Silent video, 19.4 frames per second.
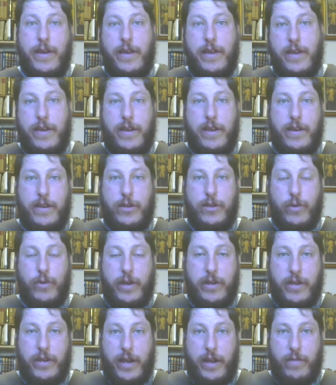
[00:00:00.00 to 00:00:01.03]
He had uh,
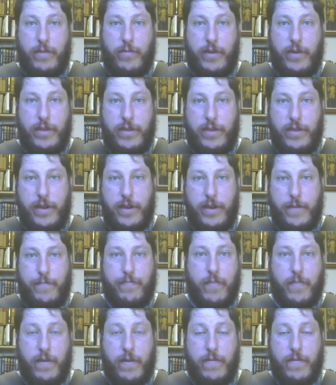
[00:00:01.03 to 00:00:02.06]
joined on with
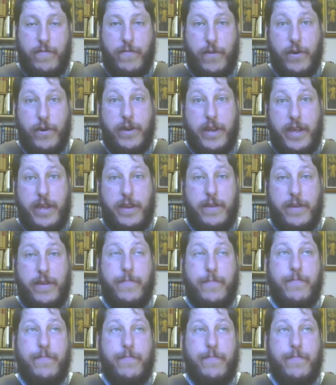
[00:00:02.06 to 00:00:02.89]
um, Ferdinand